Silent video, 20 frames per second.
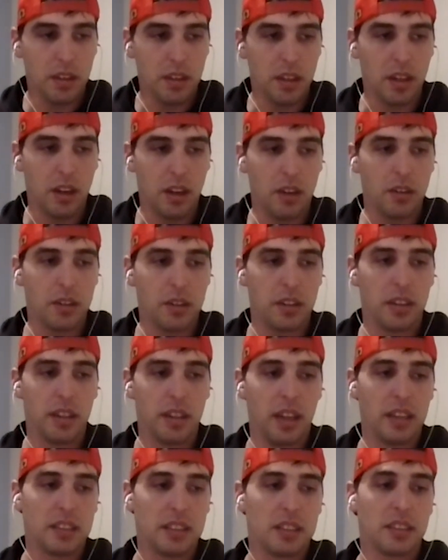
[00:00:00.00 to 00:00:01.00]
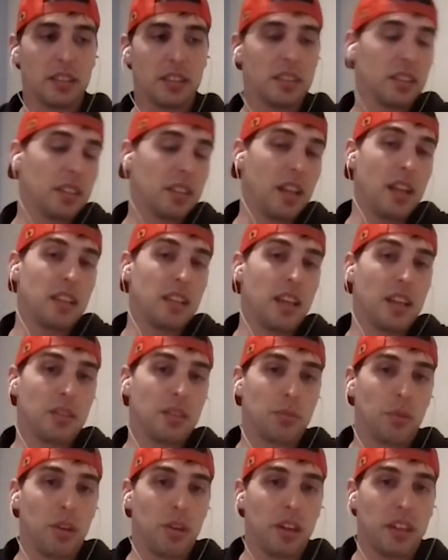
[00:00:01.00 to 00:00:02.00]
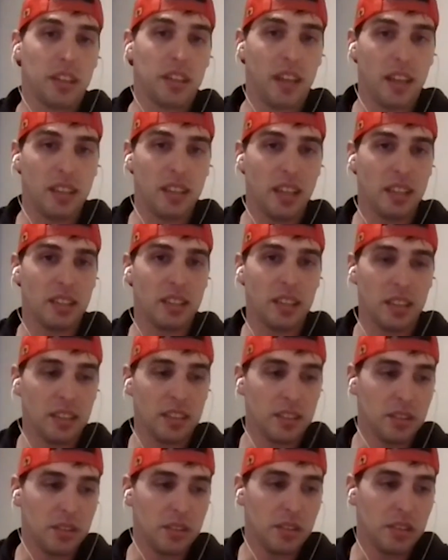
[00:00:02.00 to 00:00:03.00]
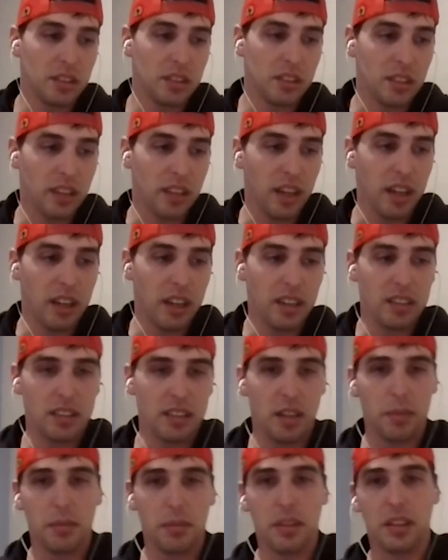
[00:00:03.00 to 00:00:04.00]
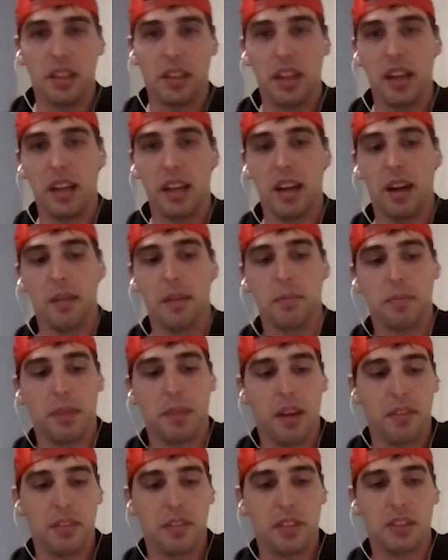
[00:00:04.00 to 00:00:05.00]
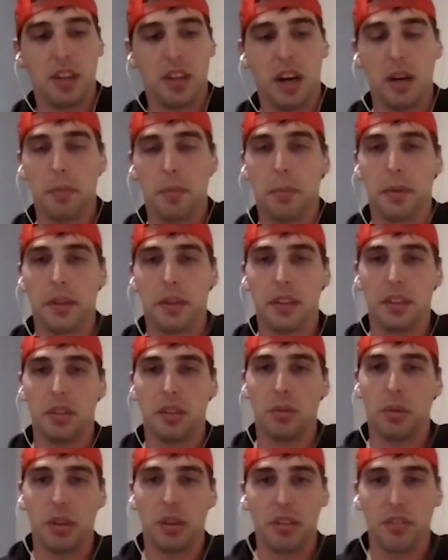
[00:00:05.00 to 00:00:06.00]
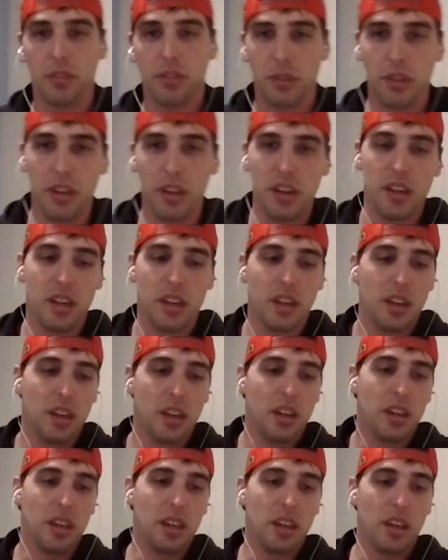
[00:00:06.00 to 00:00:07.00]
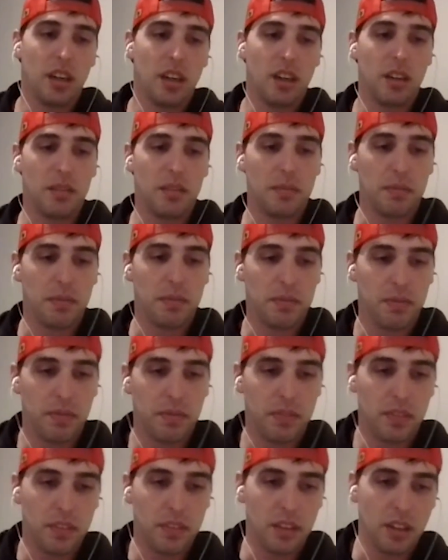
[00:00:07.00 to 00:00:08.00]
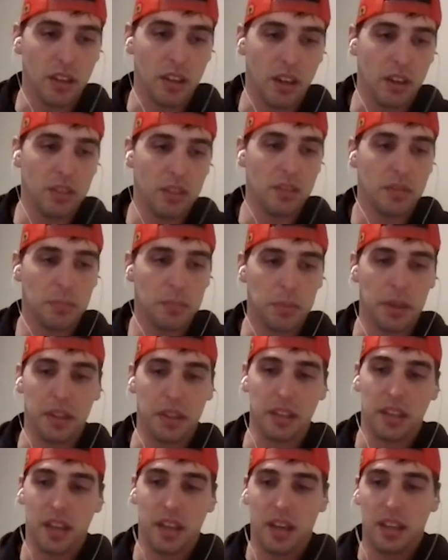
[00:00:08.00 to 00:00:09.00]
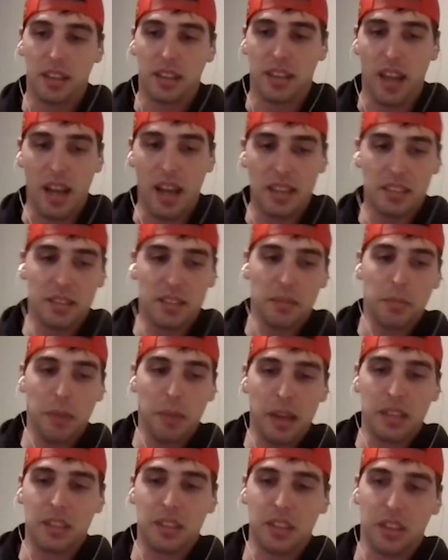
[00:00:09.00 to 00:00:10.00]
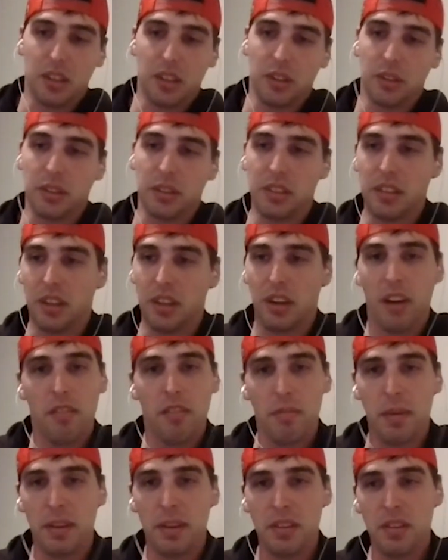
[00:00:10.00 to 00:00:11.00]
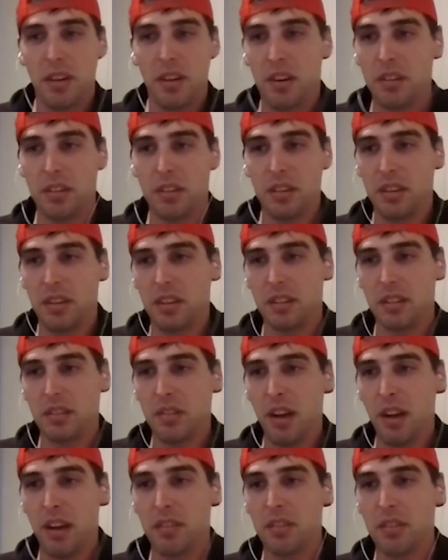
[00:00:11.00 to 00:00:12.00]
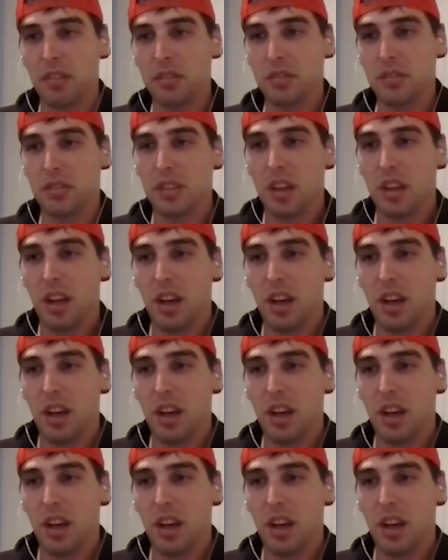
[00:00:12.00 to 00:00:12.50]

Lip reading: know, and that takes work and that takes hustle, and it's something that I'm definitely trying to put in the work for it. You know, but that's a major goal. You know, everybody, you have those